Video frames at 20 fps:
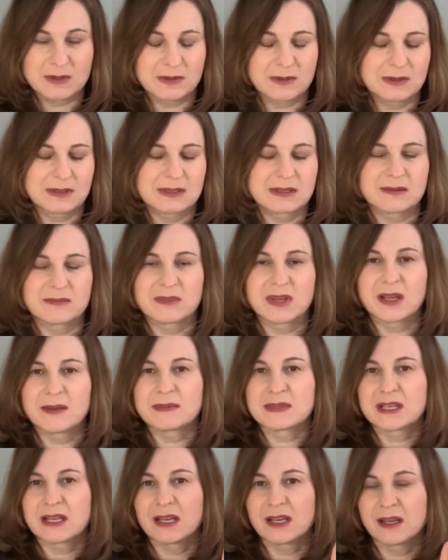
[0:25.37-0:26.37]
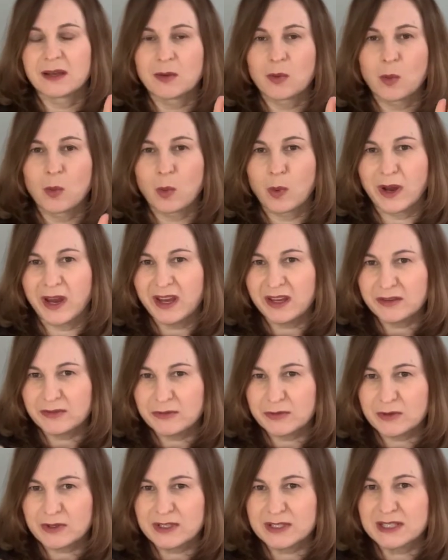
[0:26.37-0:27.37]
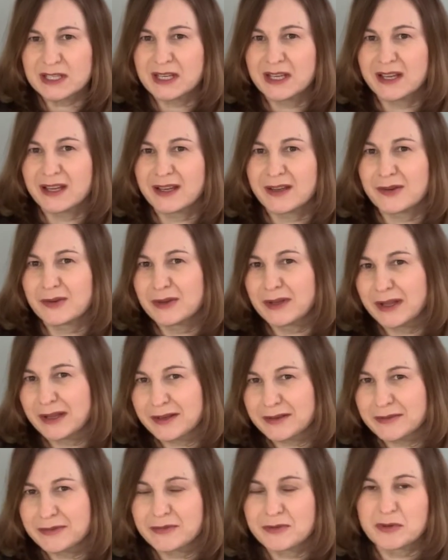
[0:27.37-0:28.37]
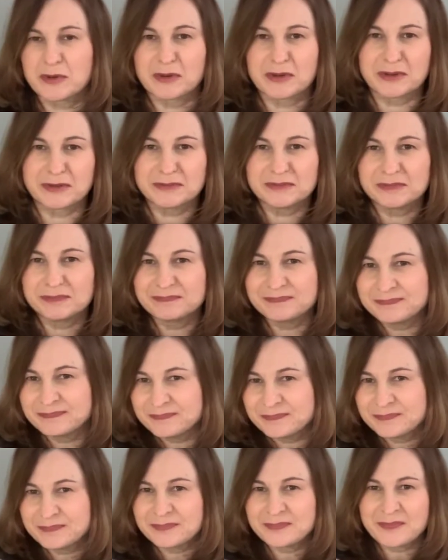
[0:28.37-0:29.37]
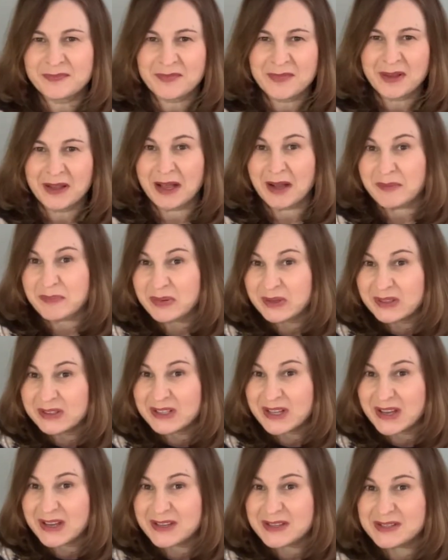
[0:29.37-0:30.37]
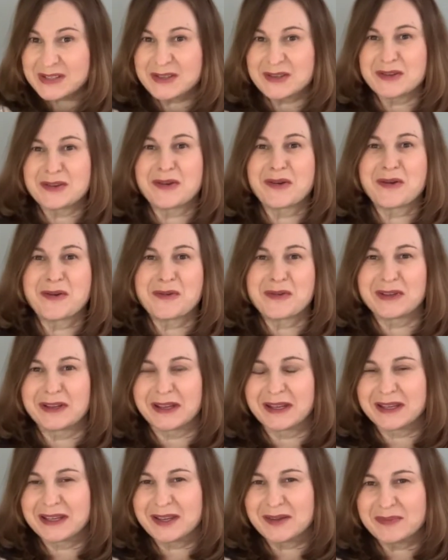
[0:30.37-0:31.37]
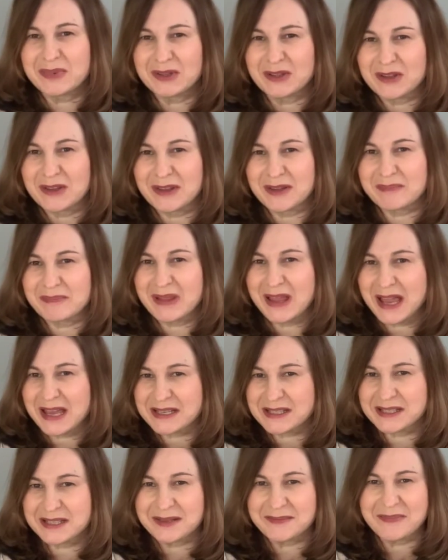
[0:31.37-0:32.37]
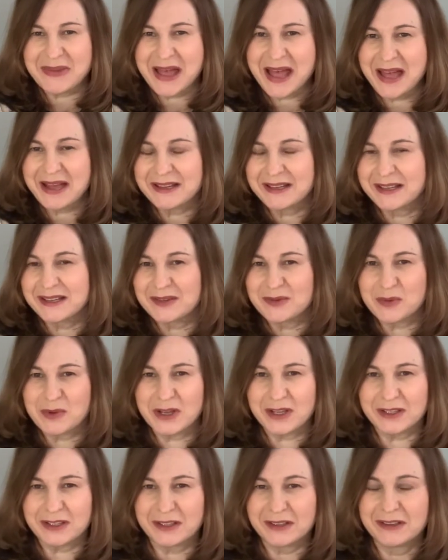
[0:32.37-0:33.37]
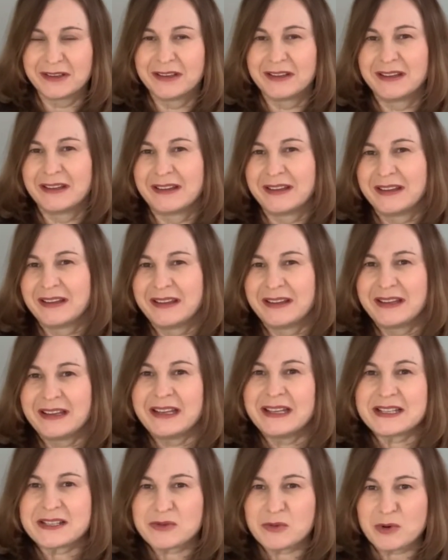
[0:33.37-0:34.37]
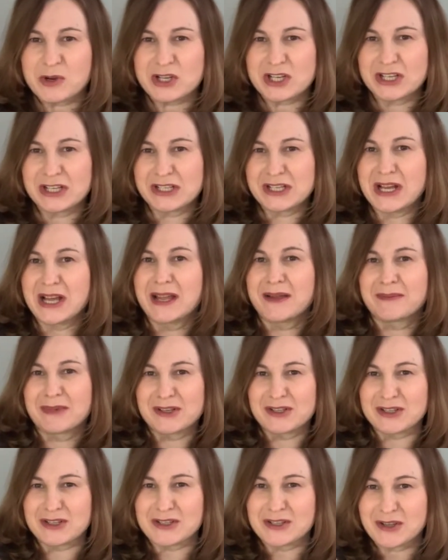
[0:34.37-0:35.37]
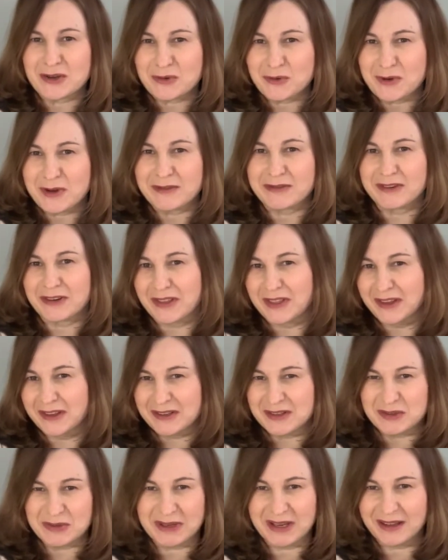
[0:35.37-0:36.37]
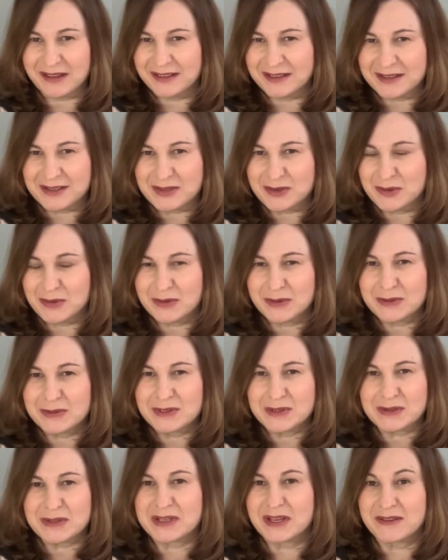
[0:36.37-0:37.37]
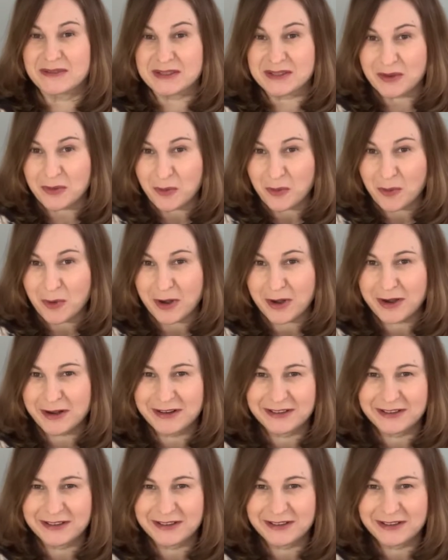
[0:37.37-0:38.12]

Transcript: Sometimes I wait for a day, like for a couple days, and I keep it in the plastic bag. And when it's washing time, I just throw everything together so to save some water.